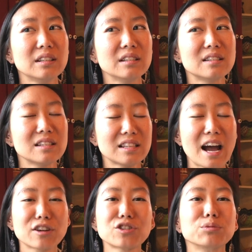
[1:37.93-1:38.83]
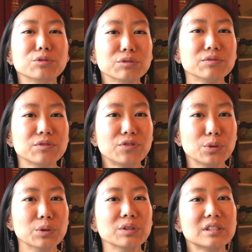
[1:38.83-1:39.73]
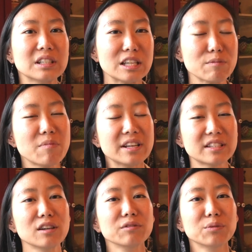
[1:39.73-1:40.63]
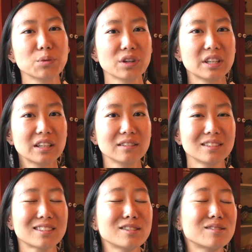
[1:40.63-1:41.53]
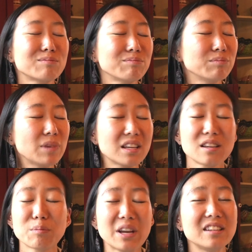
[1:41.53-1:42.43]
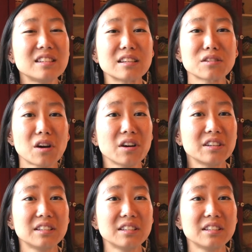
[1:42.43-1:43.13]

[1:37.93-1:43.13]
Is actual fuel to keep myself working, because making a painting is hard.